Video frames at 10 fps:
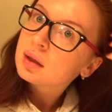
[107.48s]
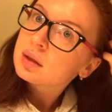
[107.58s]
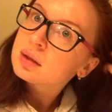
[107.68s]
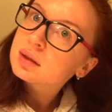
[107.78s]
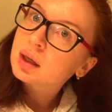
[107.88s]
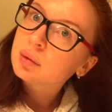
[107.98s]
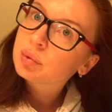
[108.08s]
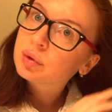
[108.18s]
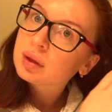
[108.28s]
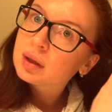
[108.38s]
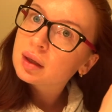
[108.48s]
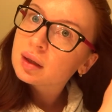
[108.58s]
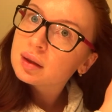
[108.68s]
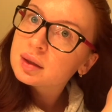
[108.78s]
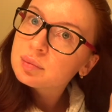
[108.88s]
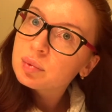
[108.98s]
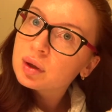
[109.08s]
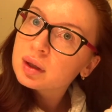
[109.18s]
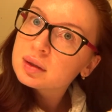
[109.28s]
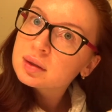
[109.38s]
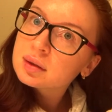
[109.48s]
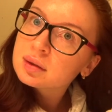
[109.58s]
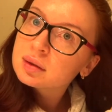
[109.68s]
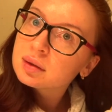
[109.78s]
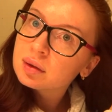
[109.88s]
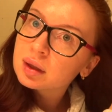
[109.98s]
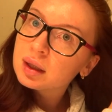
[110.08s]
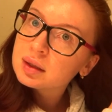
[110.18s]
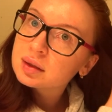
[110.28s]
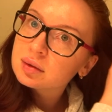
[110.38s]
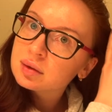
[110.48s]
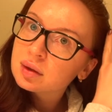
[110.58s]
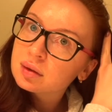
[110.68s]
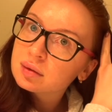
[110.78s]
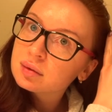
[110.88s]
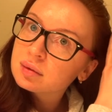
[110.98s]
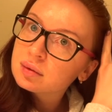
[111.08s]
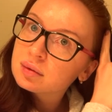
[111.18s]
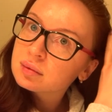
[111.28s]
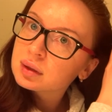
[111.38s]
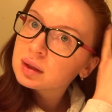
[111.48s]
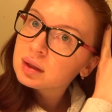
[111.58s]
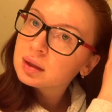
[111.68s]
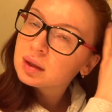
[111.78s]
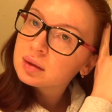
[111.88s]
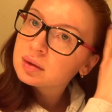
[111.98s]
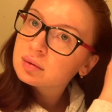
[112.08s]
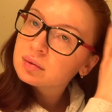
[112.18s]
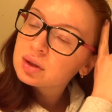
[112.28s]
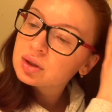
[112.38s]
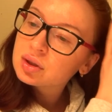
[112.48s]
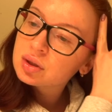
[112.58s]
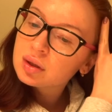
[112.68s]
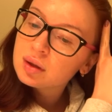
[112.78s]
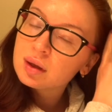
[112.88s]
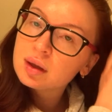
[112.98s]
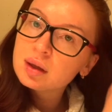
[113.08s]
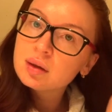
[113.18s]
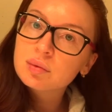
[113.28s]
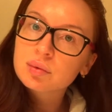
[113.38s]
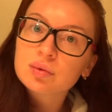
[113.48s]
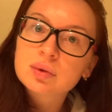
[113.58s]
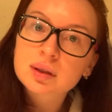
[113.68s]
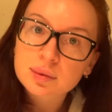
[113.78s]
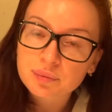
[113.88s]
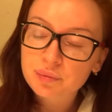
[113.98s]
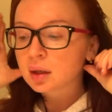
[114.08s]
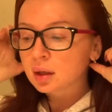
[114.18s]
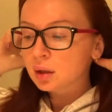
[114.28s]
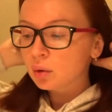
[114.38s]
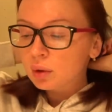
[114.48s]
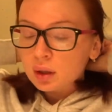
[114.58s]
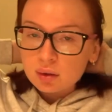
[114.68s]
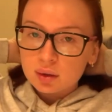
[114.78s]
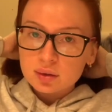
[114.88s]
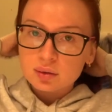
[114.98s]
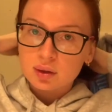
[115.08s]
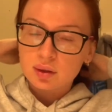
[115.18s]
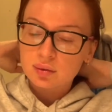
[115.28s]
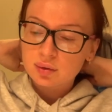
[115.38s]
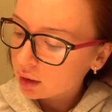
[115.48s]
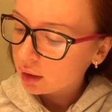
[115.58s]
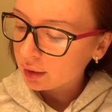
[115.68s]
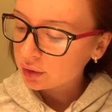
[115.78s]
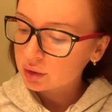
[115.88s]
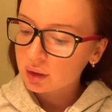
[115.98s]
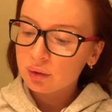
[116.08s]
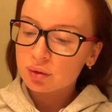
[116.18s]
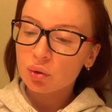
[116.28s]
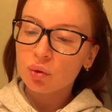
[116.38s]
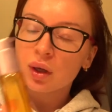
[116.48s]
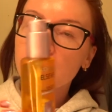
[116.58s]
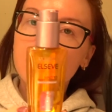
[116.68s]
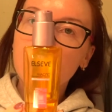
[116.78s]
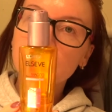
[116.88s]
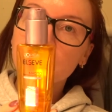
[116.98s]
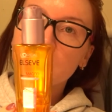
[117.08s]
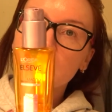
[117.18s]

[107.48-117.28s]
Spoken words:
start putting it at this point. Okay, so don't reach the roots. What oil do I use? Actually, I use oil that we